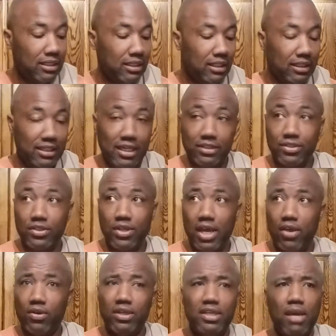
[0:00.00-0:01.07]
Yesterday
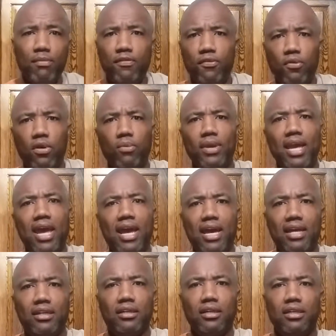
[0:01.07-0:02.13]
or the day before, we
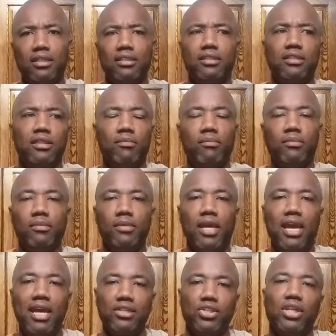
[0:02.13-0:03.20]
had some
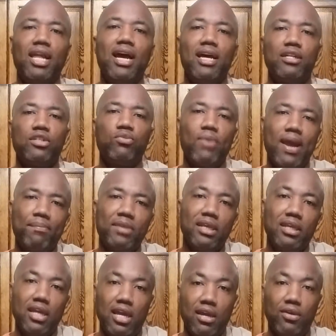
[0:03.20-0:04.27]
enchiladas wrapped in
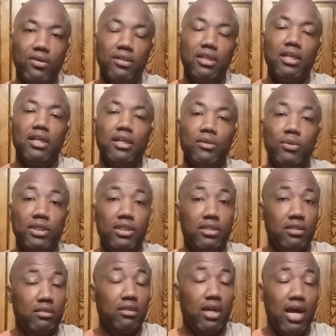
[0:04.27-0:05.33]
kale,
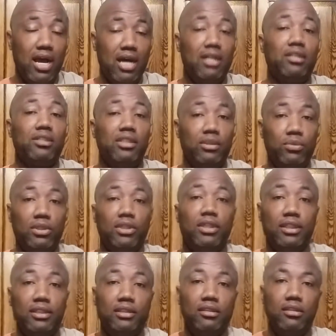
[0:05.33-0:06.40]
which honestly were
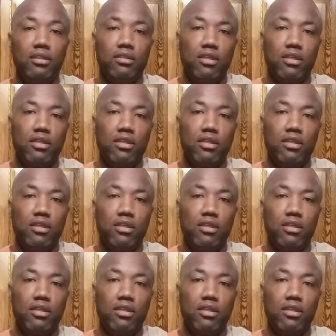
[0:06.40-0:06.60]
good.